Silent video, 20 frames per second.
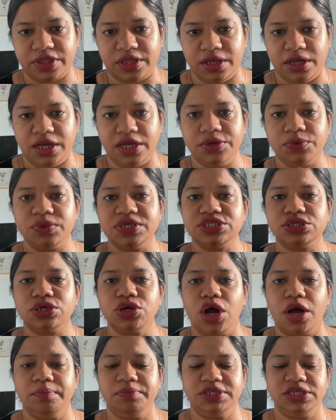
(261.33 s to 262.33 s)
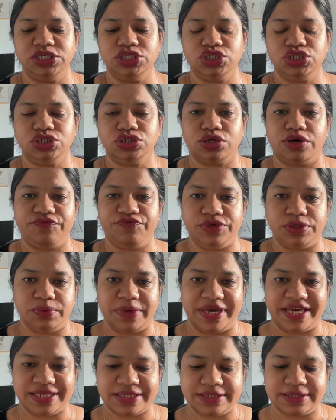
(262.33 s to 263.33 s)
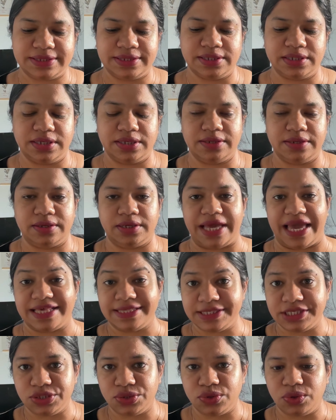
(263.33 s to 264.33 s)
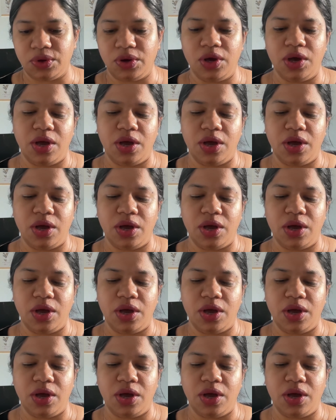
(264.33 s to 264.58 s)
it was a combination of UX, SEO,